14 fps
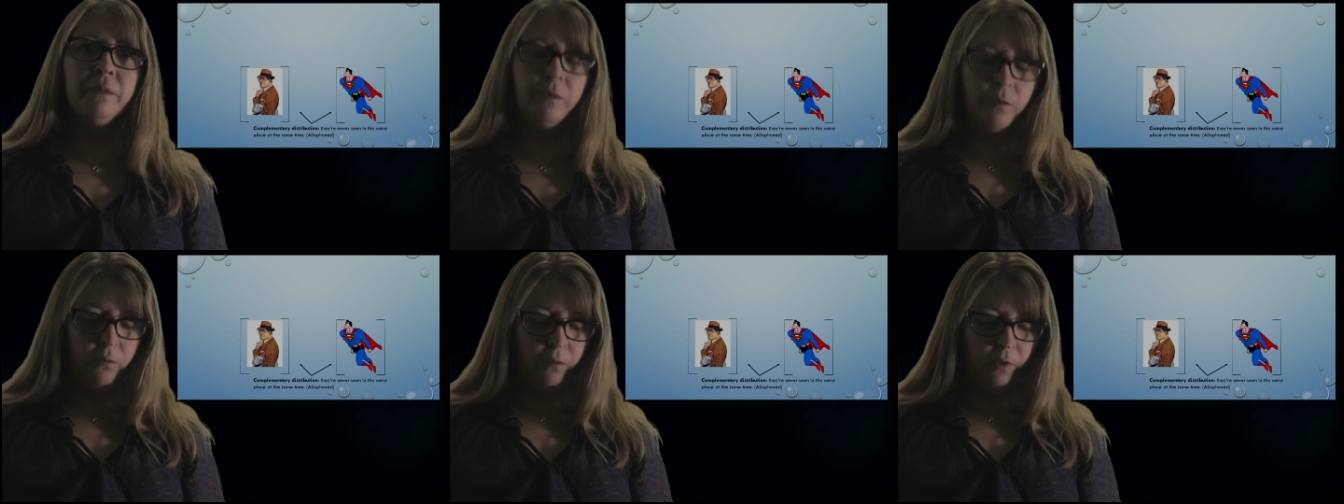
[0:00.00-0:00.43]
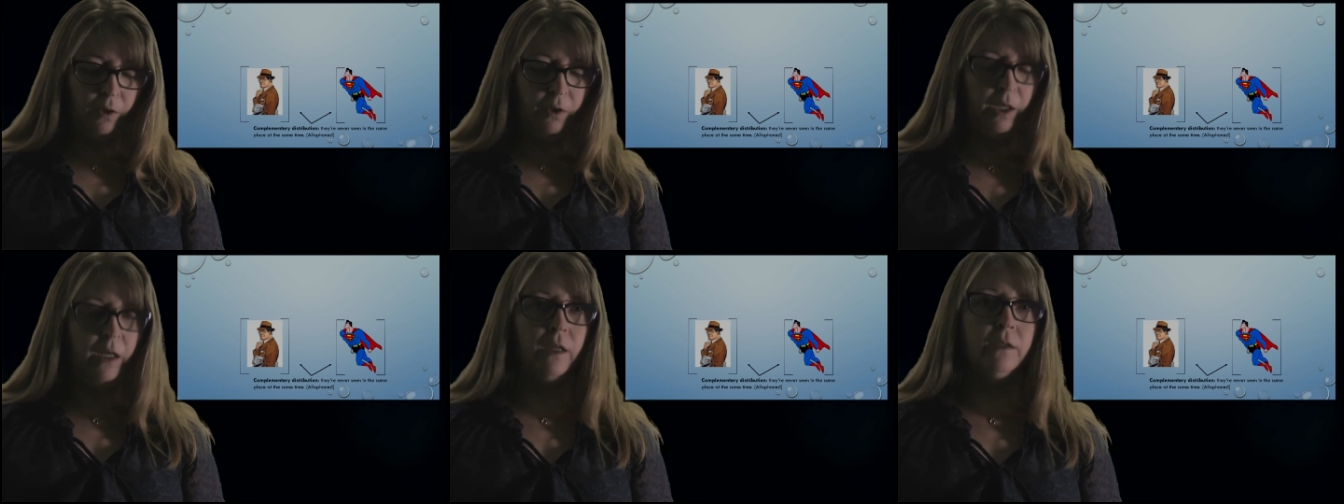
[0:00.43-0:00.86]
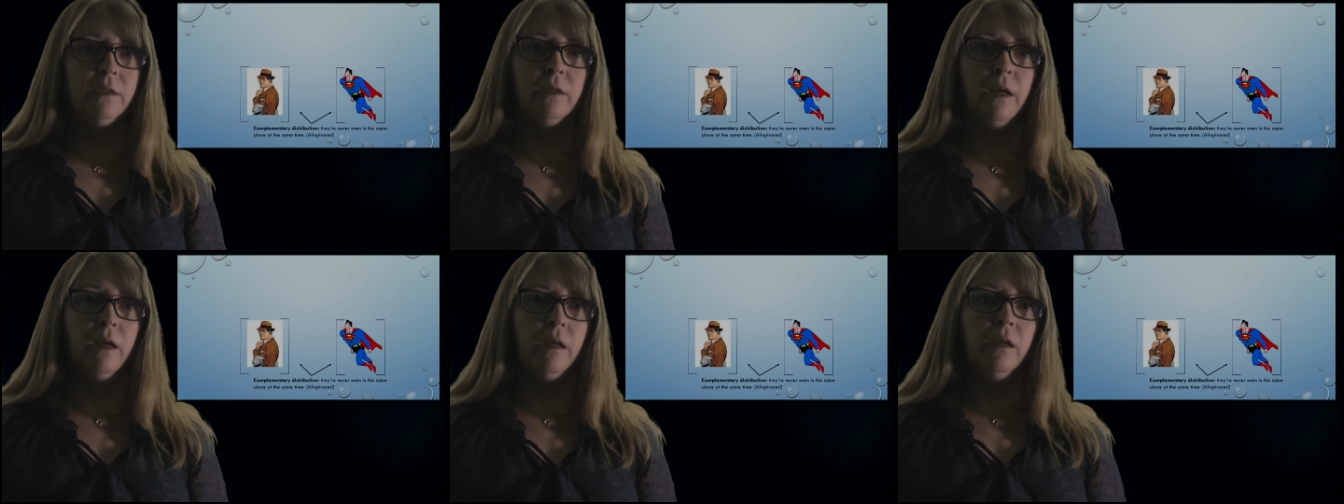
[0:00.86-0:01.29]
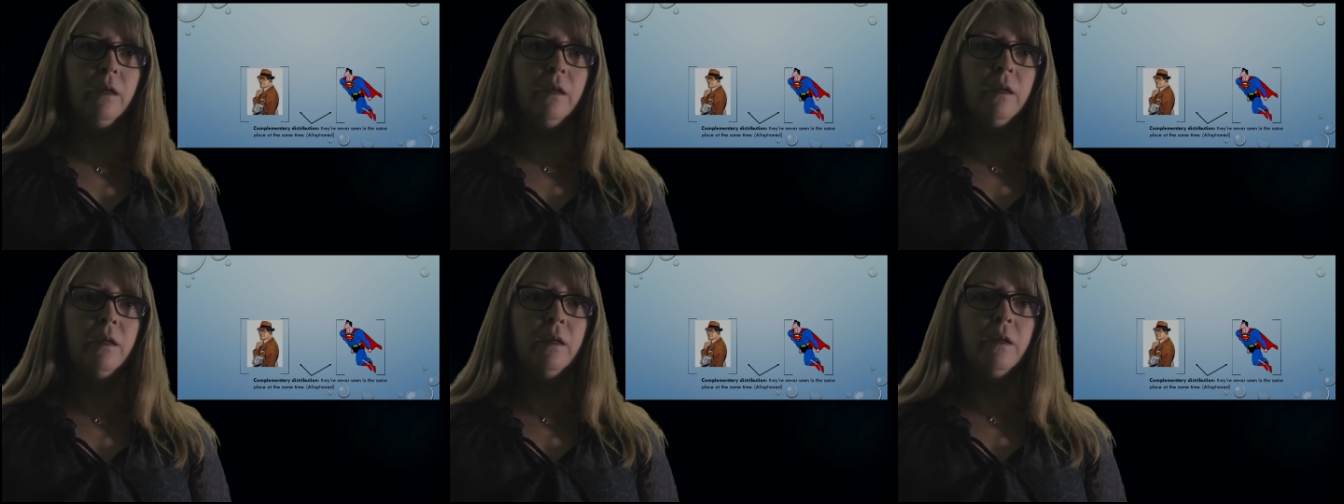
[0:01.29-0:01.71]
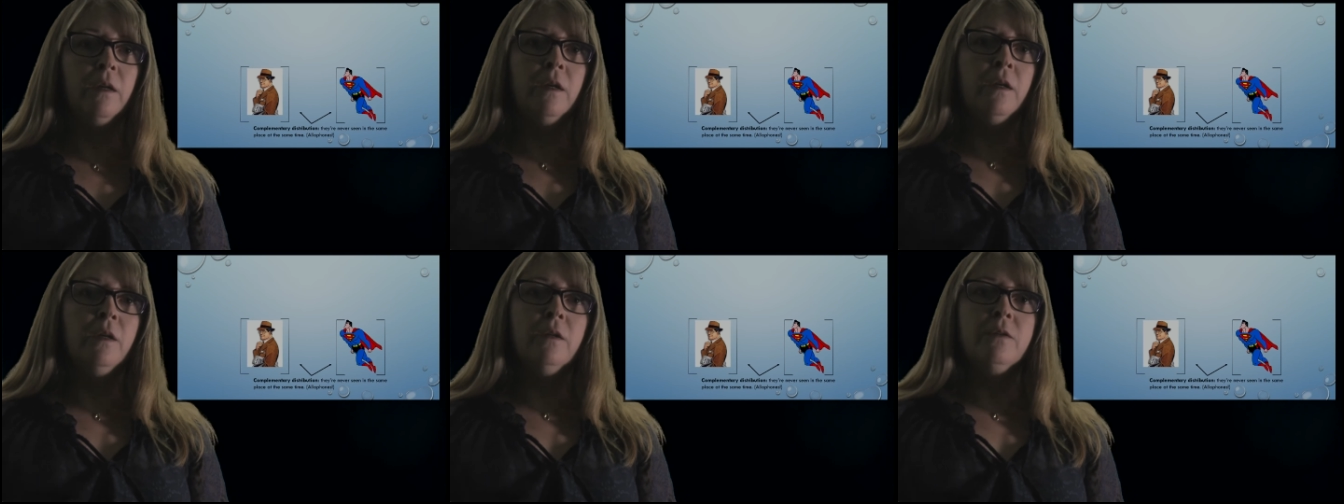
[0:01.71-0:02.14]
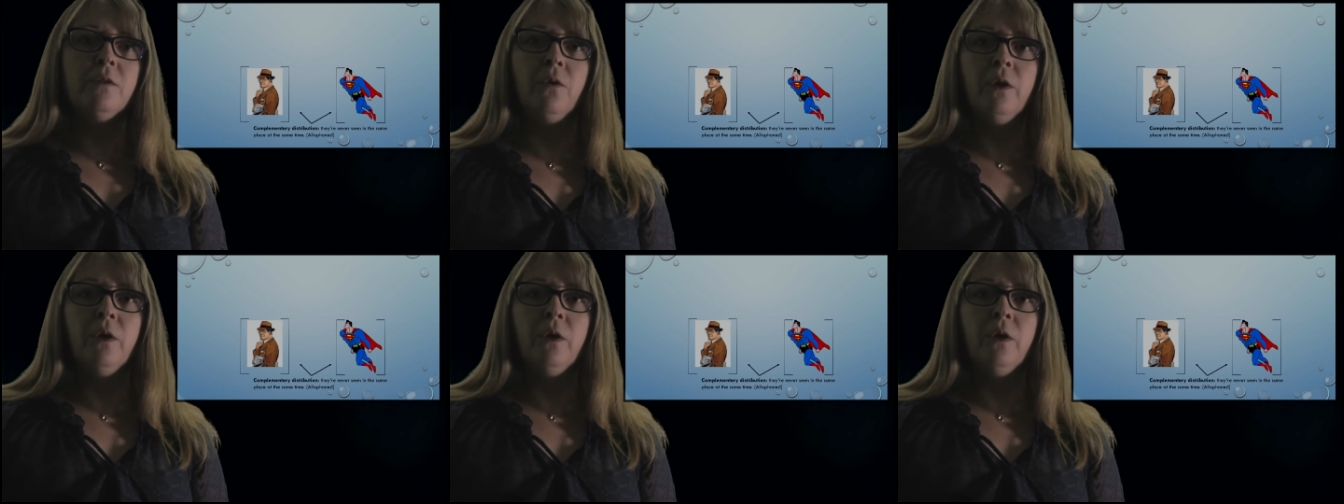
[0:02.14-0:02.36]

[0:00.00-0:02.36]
We're getting to that. So